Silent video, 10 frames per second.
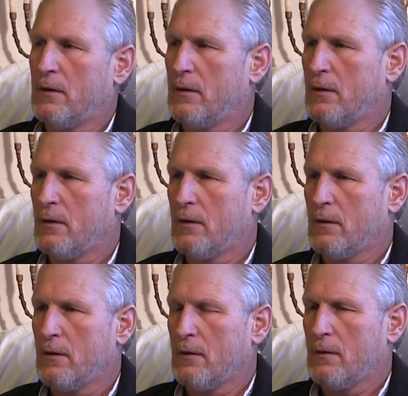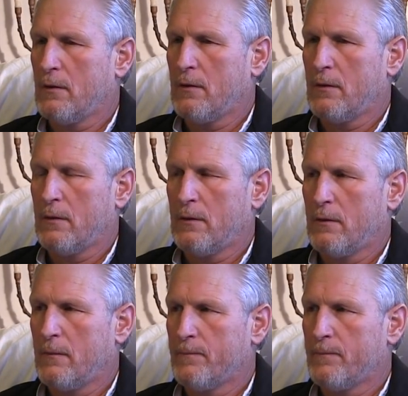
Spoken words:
No one is speaking in this clip.